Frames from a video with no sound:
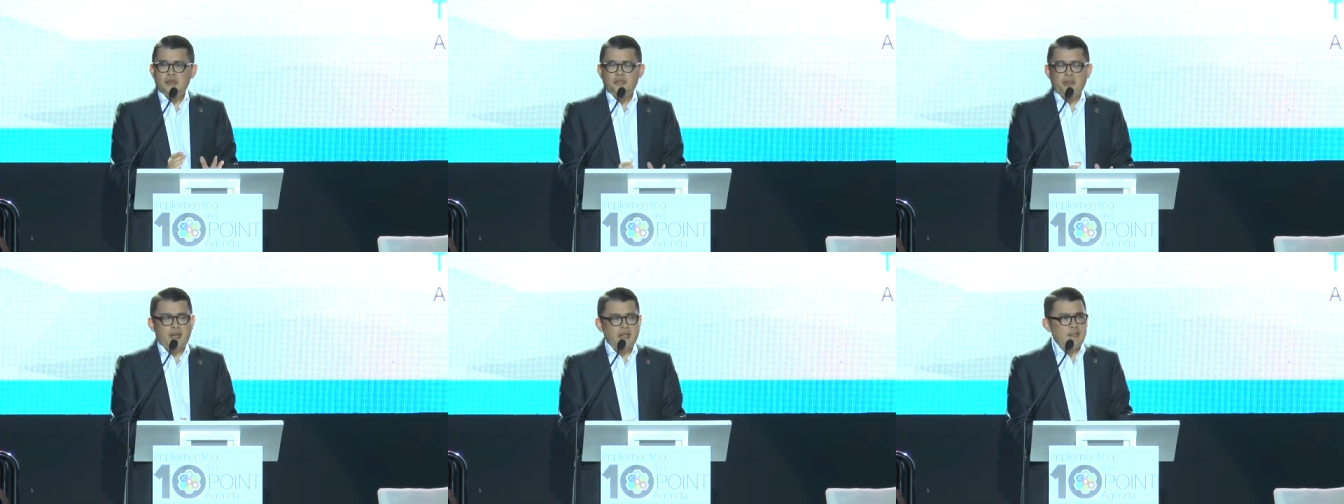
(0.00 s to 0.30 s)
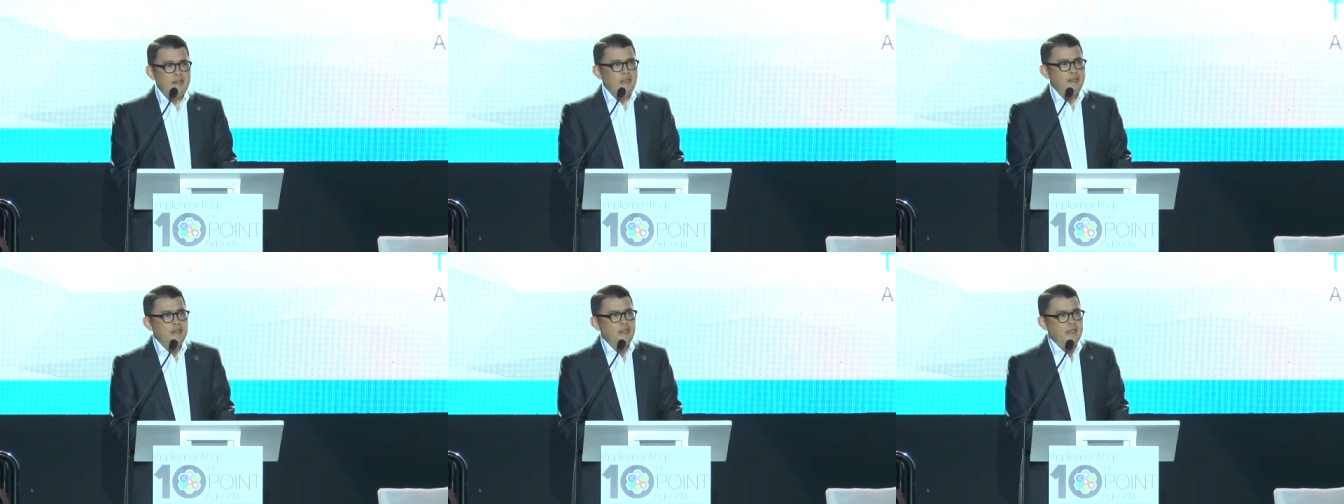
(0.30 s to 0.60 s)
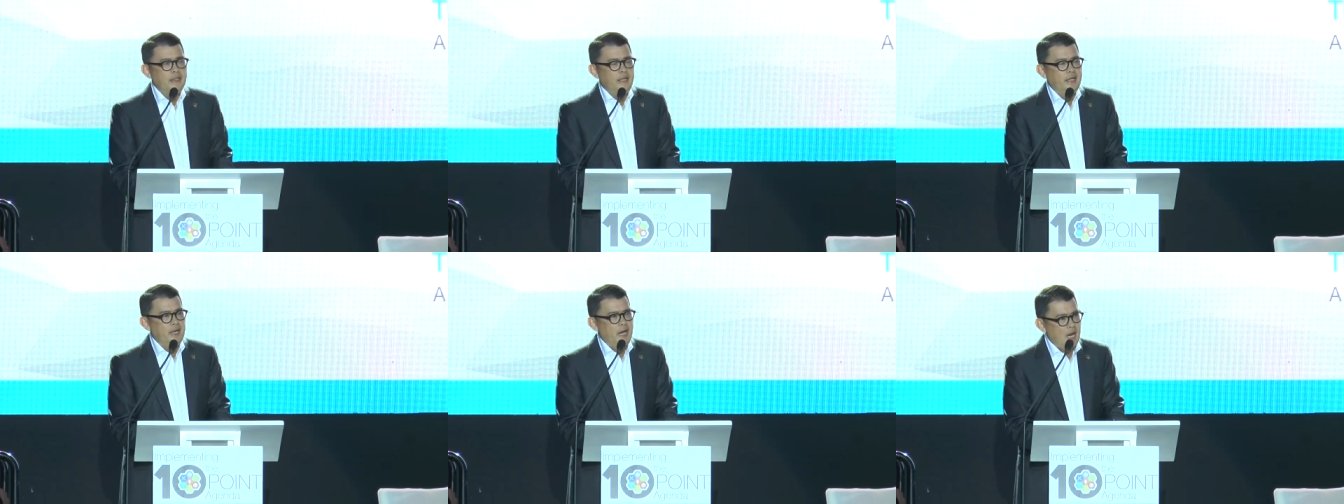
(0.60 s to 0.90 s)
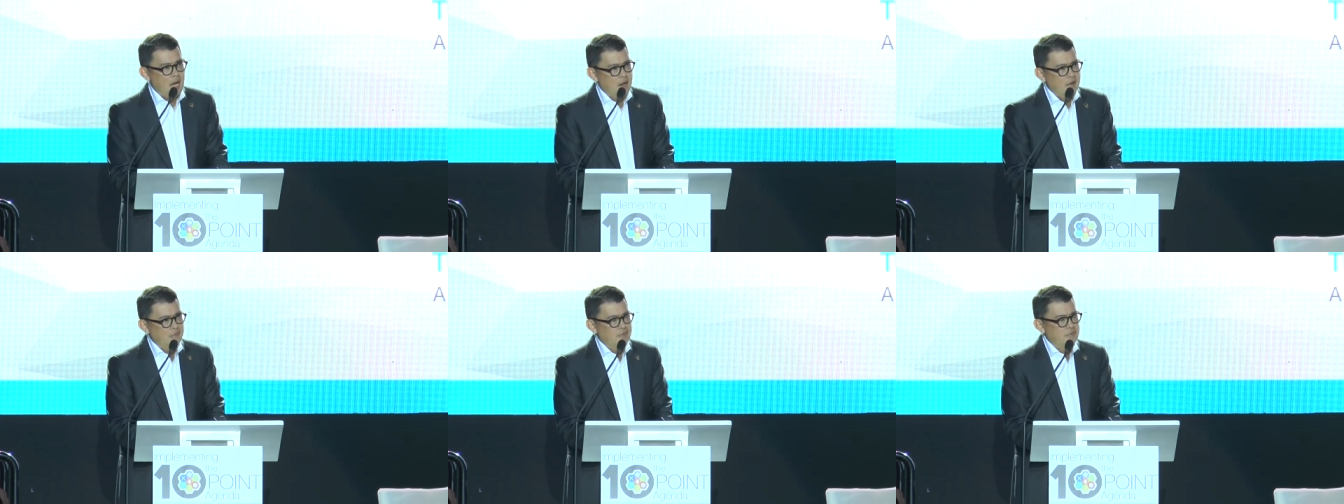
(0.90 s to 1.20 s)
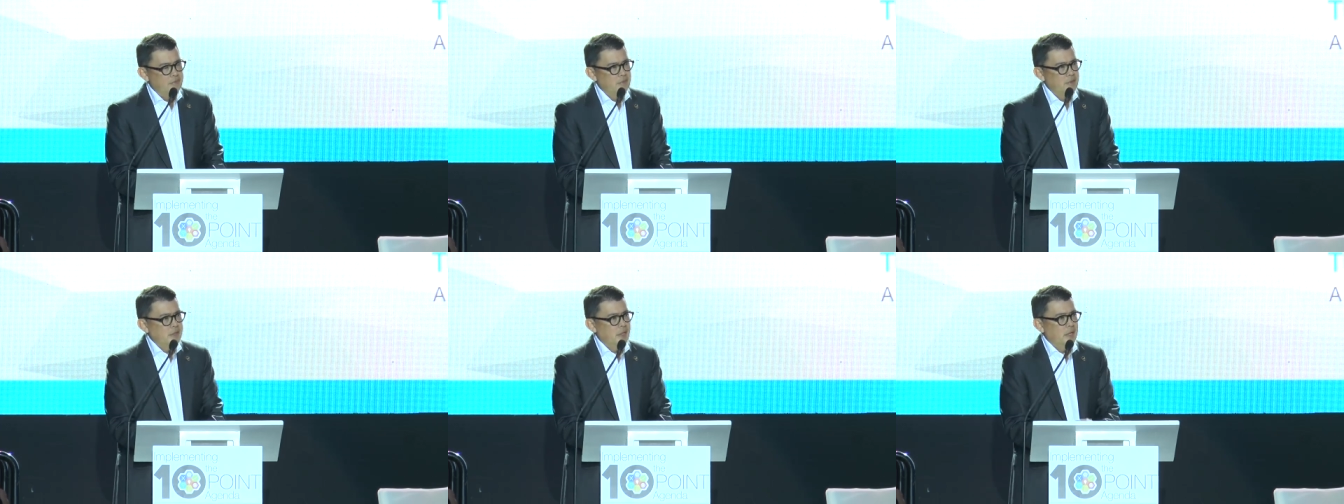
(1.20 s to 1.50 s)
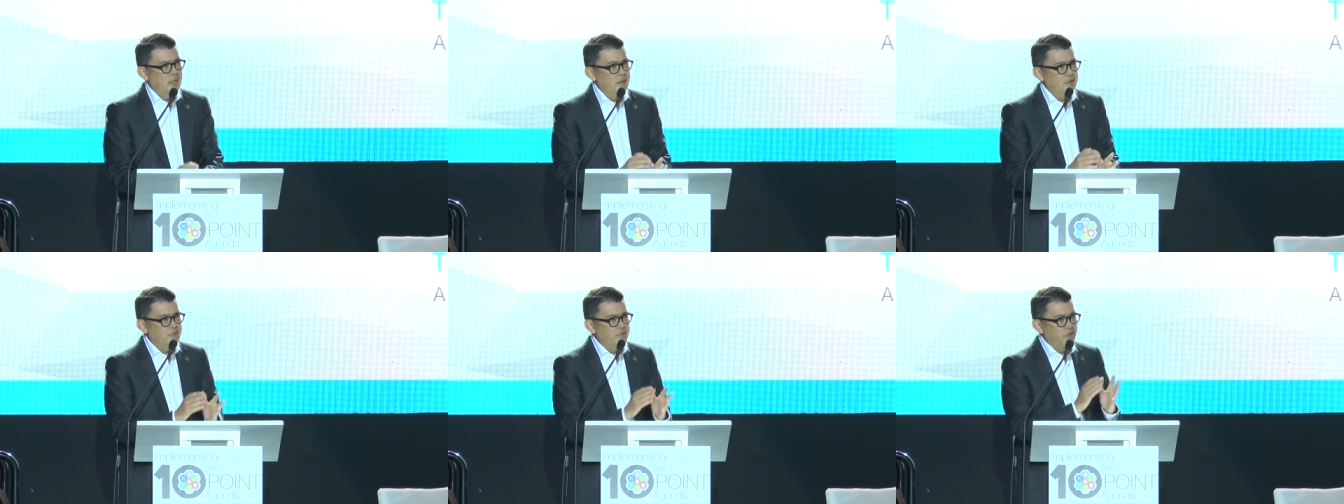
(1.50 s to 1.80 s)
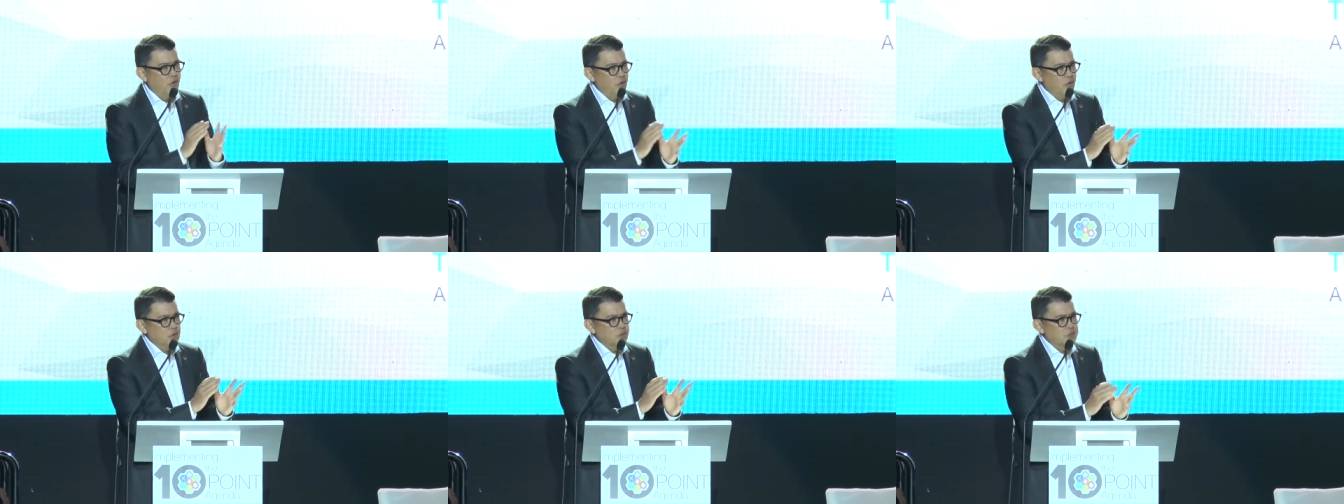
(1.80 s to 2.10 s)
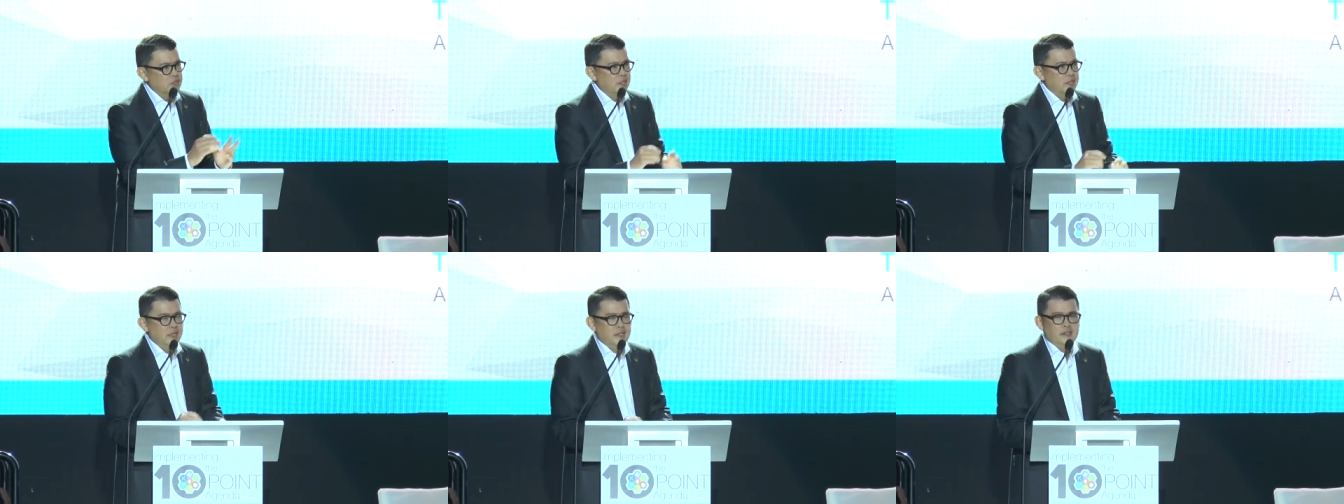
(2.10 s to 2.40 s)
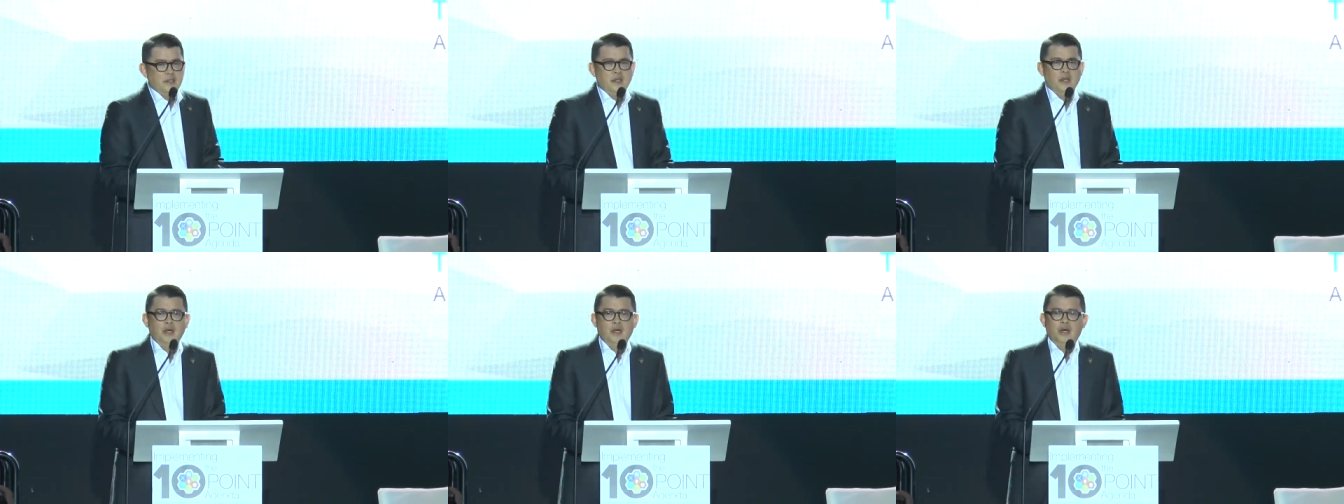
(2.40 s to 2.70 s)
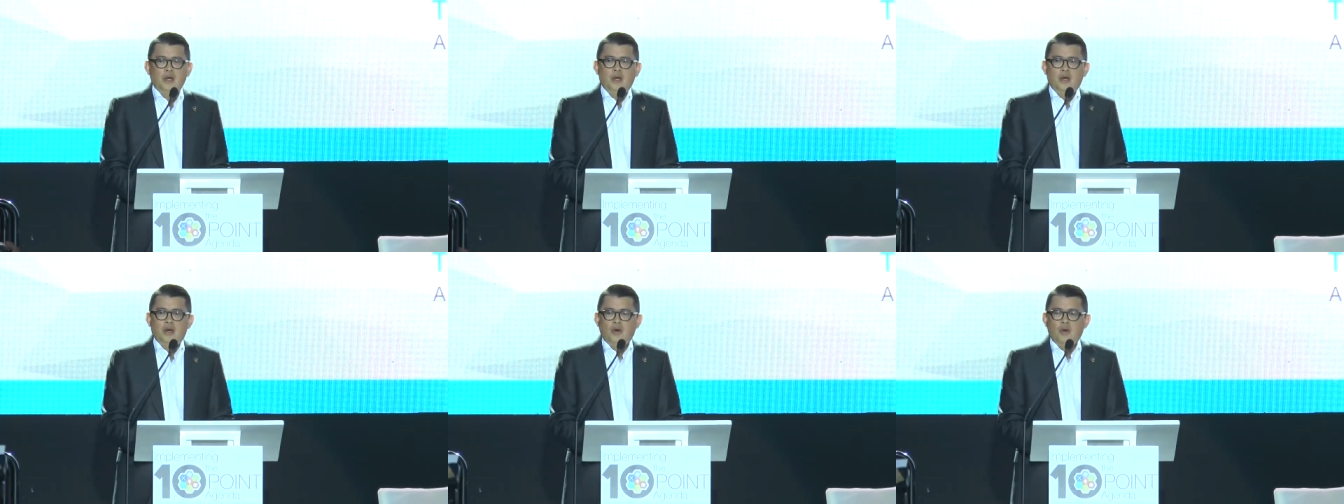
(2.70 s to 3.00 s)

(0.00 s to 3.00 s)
spending that they have and focusing it